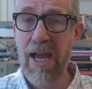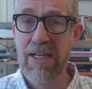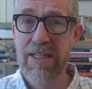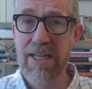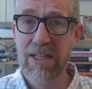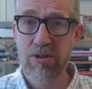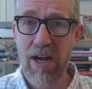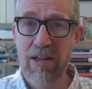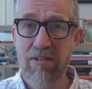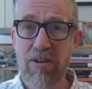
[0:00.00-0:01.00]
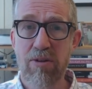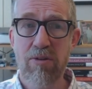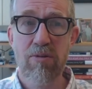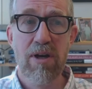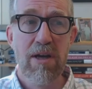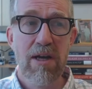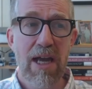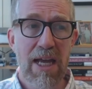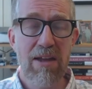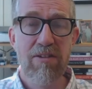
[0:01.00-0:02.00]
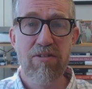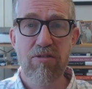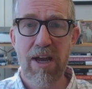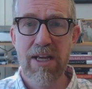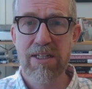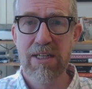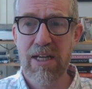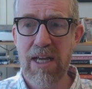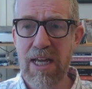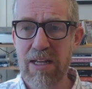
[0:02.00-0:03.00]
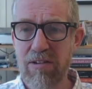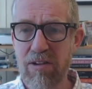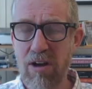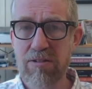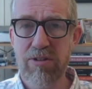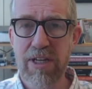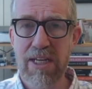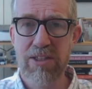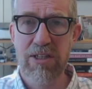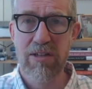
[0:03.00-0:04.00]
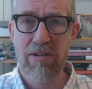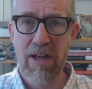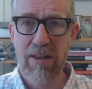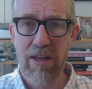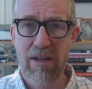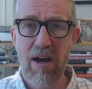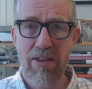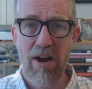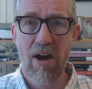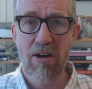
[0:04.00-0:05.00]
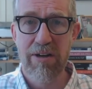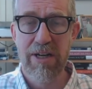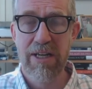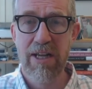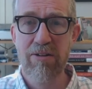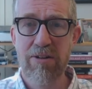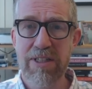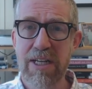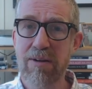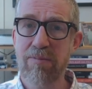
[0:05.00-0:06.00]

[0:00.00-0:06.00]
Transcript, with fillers: and he tries to illustrate its contradictions and the, uh, the horror inherent